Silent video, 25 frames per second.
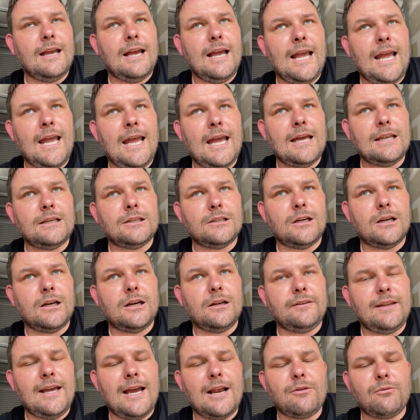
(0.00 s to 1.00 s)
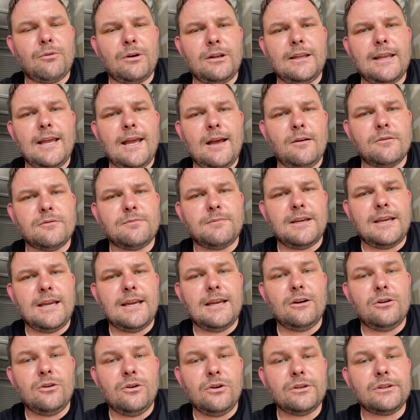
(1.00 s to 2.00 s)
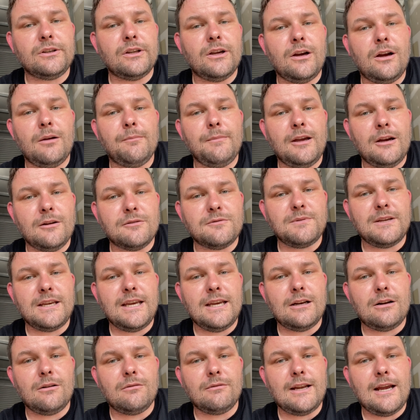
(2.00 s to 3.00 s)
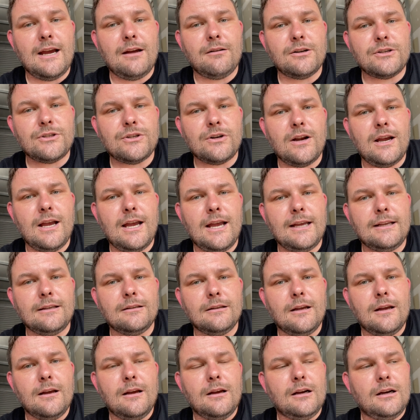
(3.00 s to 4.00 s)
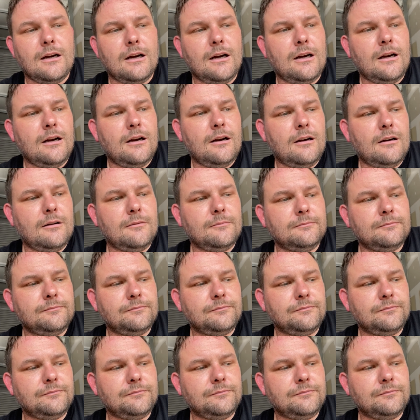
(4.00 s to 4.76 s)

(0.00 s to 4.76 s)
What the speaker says: And that really helps me get hooked up, helps me get on down the track. And,